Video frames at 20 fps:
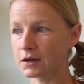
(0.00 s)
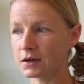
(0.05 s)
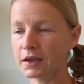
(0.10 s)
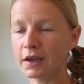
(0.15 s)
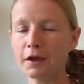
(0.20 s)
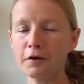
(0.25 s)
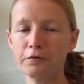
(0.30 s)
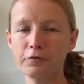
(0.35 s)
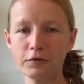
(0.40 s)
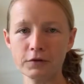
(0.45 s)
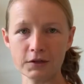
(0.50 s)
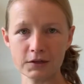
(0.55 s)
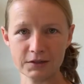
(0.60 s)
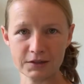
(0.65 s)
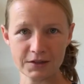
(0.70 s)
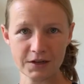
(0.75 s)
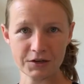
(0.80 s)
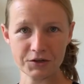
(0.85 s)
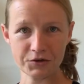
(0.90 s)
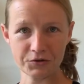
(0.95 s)
carefulness
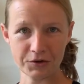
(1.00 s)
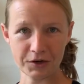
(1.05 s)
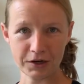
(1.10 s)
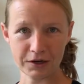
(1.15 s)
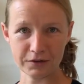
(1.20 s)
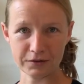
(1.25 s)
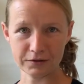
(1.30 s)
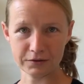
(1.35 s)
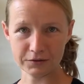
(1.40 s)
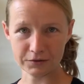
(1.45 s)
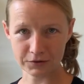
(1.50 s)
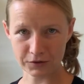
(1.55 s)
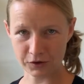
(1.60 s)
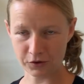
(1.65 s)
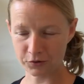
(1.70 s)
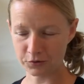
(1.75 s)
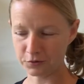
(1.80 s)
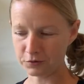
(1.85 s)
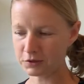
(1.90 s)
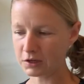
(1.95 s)
that you can
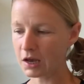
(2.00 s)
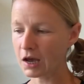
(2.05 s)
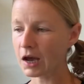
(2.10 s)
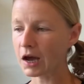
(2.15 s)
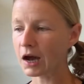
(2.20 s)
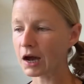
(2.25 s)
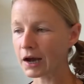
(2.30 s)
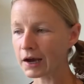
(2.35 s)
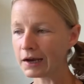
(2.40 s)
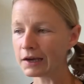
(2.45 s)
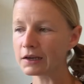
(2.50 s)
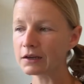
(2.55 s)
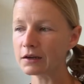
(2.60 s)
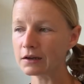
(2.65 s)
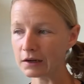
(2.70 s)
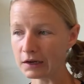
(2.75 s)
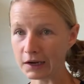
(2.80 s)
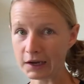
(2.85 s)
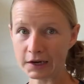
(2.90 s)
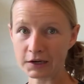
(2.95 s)
use. I
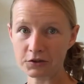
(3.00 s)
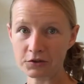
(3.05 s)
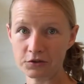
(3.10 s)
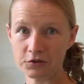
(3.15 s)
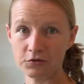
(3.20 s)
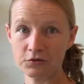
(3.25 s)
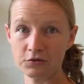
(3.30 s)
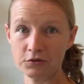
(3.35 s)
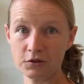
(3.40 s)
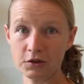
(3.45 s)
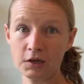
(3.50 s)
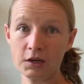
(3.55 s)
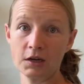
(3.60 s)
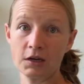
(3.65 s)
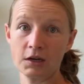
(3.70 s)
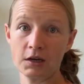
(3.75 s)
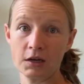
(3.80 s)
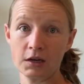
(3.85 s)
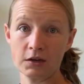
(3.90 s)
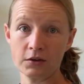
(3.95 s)
like to use
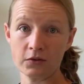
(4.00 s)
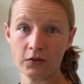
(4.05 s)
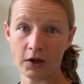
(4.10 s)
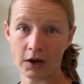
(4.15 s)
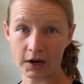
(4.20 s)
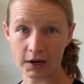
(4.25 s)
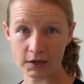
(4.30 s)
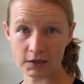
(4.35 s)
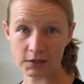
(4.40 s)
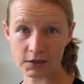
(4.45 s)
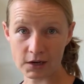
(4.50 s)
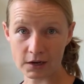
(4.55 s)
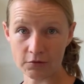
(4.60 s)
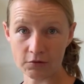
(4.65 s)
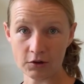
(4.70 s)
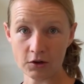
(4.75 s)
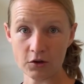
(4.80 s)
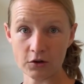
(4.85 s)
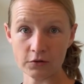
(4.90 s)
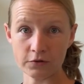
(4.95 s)
the highest
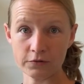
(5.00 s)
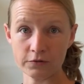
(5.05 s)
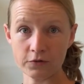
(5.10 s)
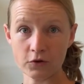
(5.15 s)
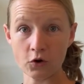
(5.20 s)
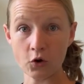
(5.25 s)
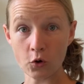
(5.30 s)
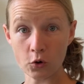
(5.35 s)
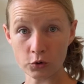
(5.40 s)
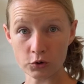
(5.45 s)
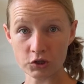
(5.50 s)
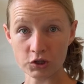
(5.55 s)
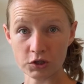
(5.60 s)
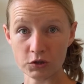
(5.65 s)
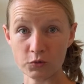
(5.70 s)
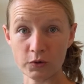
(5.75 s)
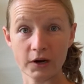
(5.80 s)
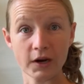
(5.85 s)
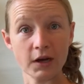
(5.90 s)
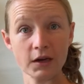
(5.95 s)
level of caution
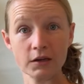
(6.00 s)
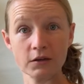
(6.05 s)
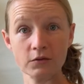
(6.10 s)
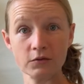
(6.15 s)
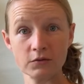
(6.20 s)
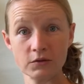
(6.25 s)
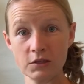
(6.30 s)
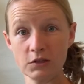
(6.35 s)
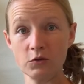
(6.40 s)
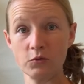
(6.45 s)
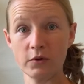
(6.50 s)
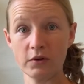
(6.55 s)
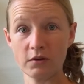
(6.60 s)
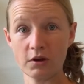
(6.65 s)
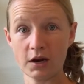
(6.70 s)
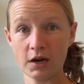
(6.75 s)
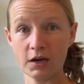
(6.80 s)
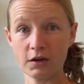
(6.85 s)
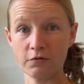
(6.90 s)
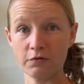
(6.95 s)
when I deal with
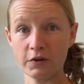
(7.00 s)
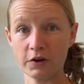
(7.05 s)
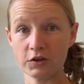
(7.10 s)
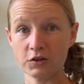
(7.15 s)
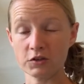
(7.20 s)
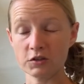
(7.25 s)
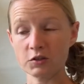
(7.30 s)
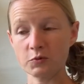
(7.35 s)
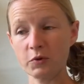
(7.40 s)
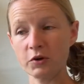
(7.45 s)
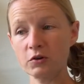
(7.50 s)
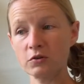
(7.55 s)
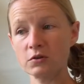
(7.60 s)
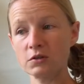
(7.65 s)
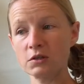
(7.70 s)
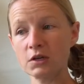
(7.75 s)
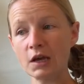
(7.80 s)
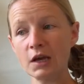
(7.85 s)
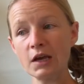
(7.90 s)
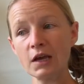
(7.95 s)
eye infections,
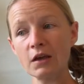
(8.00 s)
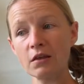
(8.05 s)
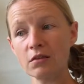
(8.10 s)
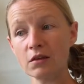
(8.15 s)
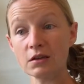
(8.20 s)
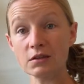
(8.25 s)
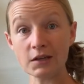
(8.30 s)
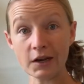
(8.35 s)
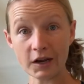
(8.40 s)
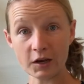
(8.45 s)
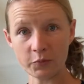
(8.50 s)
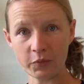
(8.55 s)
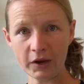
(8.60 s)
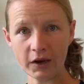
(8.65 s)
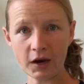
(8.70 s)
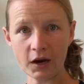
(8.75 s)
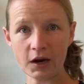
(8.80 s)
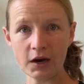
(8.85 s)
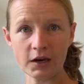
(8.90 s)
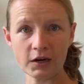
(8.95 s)
because things like
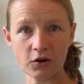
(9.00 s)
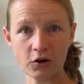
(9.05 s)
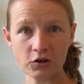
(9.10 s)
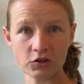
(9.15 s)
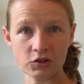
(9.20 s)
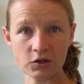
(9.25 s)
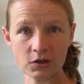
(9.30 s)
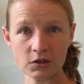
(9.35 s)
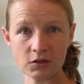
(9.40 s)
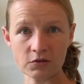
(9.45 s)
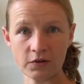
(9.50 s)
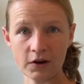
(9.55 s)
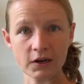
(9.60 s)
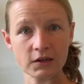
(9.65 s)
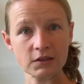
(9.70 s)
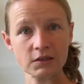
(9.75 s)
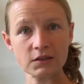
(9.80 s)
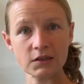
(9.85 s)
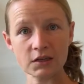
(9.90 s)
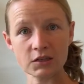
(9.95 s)
pink eye and
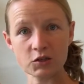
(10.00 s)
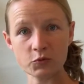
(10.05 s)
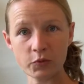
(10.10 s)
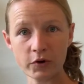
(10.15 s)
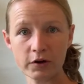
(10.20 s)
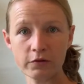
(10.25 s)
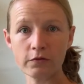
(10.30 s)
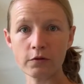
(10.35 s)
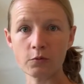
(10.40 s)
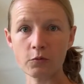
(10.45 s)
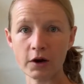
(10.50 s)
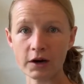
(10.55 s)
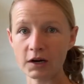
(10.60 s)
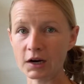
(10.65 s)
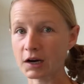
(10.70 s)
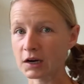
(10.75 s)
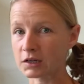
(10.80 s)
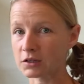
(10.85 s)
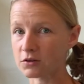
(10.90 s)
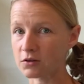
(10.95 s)
conjunctivitis can spread from one
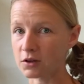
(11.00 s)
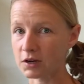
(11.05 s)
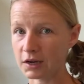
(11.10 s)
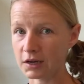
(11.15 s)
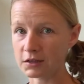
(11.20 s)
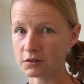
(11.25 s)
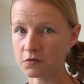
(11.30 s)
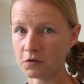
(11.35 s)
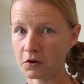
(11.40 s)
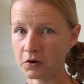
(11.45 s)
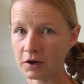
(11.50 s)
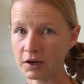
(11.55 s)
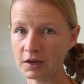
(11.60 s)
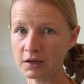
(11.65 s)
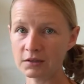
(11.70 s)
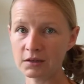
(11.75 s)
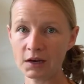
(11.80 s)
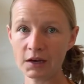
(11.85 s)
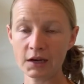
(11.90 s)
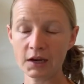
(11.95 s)
eye to the next very
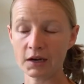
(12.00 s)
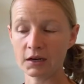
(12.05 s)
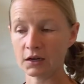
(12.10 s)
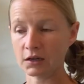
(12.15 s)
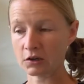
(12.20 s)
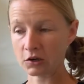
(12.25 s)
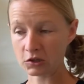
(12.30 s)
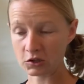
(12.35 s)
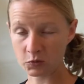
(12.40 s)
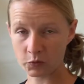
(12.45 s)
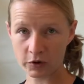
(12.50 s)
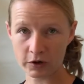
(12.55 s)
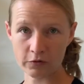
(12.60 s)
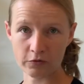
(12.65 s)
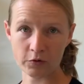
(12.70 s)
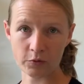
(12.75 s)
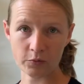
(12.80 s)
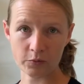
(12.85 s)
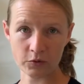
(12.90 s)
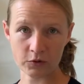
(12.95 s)
easily, and it can spread
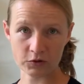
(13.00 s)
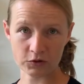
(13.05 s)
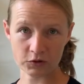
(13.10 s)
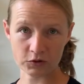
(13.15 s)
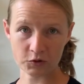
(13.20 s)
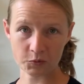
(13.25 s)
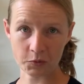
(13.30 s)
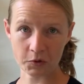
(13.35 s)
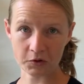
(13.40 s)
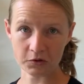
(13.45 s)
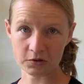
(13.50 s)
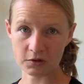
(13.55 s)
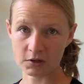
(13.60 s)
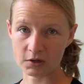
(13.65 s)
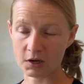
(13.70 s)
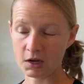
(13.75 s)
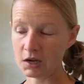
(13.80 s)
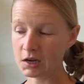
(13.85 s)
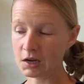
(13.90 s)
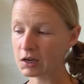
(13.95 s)
from person to person.
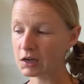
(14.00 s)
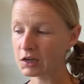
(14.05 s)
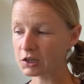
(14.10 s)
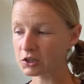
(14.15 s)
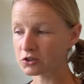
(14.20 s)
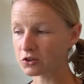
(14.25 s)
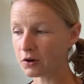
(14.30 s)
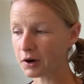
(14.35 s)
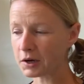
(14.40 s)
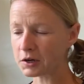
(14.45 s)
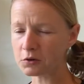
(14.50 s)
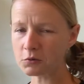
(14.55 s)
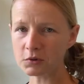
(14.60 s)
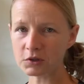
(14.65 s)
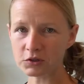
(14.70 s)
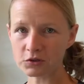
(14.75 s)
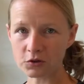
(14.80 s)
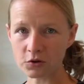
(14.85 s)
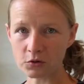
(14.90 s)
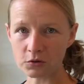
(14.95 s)
So I don't
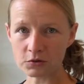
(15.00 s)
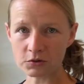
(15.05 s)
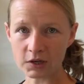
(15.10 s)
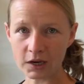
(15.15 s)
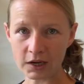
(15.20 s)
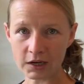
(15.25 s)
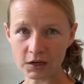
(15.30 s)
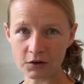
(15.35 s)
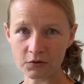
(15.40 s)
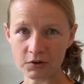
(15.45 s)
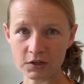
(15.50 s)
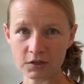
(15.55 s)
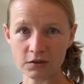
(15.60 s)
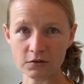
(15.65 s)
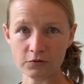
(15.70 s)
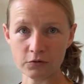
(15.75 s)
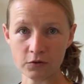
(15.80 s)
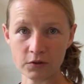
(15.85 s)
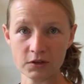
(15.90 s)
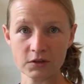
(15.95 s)
want to cause any reason
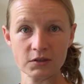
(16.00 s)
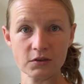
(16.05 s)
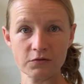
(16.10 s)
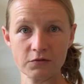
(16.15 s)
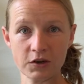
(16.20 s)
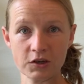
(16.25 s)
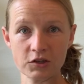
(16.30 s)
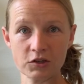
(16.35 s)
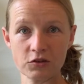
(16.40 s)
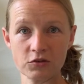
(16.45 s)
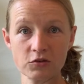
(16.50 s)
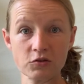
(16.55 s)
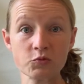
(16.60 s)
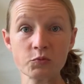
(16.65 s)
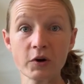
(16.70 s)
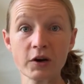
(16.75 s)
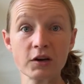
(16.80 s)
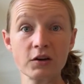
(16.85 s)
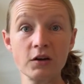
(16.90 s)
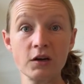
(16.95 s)
for this infection to
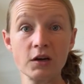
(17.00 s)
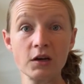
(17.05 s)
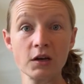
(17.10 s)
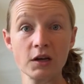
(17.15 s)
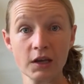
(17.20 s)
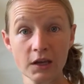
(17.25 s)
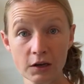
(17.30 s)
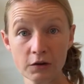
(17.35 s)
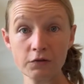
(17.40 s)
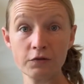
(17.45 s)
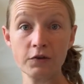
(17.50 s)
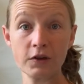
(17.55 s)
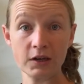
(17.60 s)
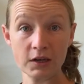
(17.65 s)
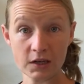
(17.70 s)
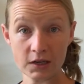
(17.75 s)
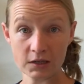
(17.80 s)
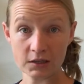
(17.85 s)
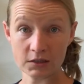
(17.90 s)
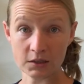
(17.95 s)
spread if
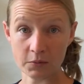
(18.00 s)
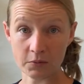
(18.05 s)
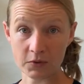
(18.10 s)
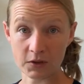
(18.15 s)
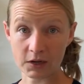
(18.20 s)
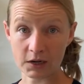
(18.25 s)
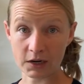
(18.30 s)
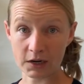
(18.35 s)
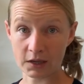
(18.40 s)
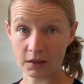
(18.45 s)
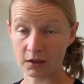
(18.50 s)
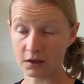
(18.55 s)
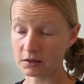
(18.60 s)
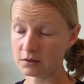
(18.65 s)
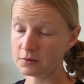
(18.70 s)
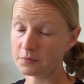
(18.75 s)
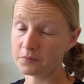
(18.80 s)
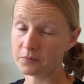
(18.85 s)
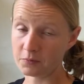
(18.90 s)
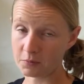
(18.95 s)
it is something like that.
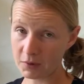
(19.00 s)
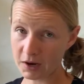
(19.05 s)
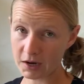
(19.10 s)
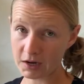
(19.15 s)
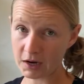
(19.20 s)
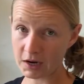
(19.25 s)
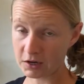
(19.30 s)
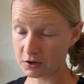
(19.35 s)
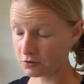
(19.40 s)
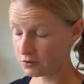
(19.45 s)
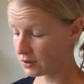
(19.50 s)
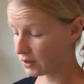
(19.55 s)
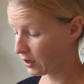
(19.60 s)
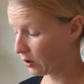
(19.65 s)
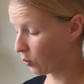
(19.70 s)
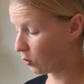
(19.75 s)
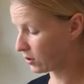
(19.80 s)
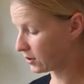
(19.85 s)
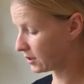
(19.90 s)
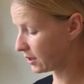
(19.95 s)
Mine I don't
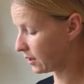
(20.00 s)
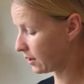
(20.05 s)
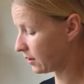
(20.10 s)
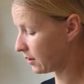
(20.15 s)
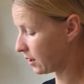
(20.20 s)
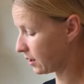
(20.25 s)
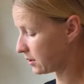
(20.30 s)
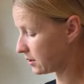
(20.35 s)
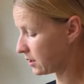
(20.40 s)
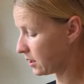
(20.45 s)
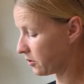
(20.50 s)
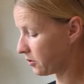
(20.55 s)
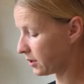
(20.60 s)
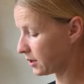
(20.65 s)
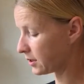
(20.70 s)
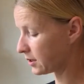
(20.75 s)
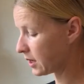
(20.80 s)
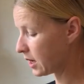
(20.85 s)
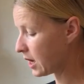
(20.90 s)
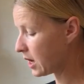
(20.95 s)
think was that
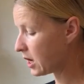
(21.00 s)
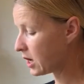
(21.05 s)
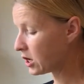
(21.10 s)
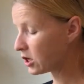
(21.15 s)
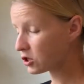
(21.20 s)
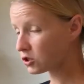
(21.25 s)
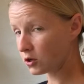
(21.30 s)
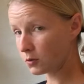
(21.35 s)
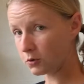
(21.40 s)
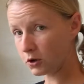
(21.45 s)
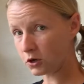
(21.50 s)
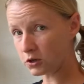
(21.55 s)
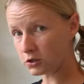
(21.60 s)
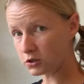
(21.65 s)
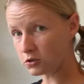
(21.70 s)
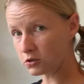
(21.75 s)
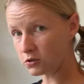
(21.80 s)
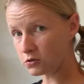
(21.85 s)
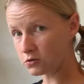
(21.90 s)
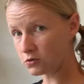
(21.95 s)
serious. So I'm going
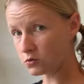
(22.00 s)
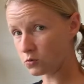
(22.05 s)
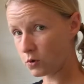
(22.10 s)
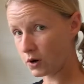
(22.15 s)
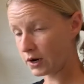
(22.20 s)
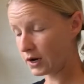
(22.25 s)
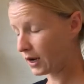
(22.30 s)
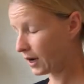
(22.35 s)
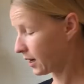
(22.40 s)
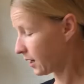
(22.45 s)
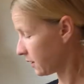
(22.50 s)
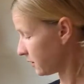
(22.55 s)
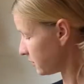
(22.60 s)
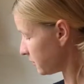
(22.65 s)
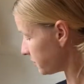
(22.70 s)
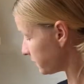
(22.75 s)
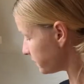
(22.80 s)
to use one hand